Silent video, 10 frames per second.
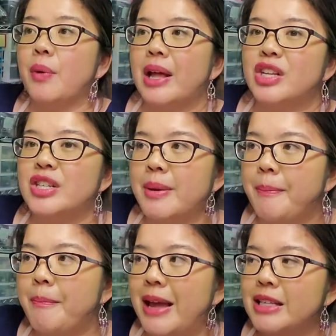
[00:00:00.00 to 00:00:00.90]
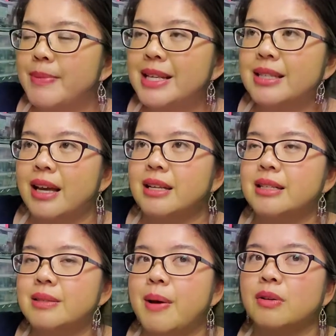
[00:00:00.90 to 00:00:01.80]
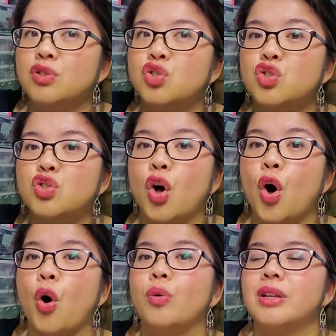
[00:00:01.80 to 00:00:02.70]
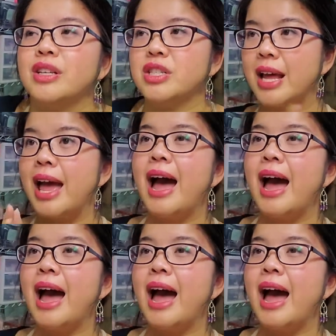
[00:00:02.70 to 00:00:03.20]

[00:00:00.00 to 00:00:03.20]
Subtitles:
it just makes my skin smell so delicious.